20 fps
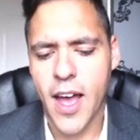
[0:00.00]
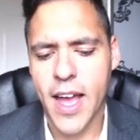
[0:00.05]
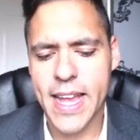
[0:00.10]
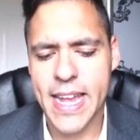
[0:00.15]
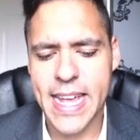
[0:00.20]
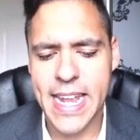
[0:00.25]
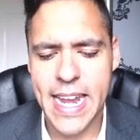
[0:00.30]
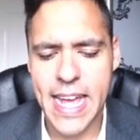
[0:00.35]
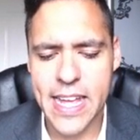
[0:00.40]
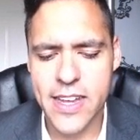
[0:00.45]
I
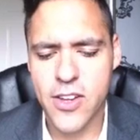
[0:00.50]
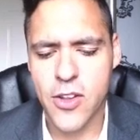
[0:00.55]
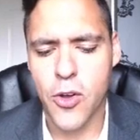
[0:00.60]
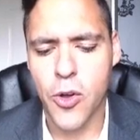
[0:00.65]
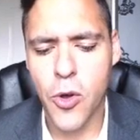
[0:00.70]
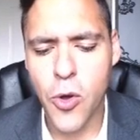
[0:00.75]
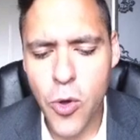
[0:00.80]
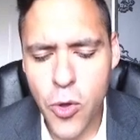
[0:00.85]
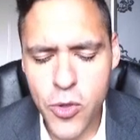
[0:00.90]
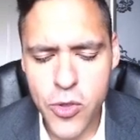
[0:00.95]
can add
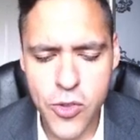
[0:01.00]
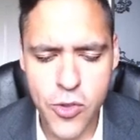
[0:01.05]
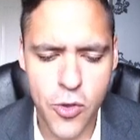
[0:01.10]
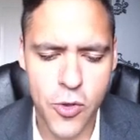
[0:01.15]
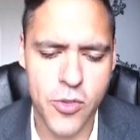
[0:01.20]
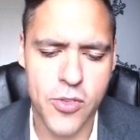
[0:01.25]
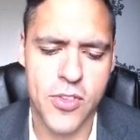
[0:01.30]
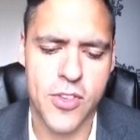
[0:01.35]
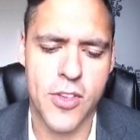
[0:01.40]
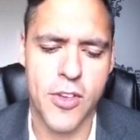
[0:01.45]
all
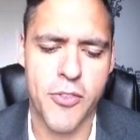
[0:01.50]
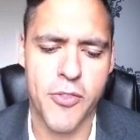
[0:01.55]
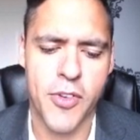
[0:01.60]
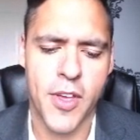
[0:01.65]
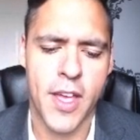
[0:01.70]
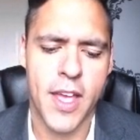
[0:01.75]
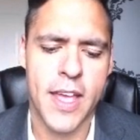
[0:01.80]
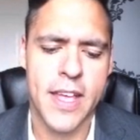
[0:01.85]
sorts of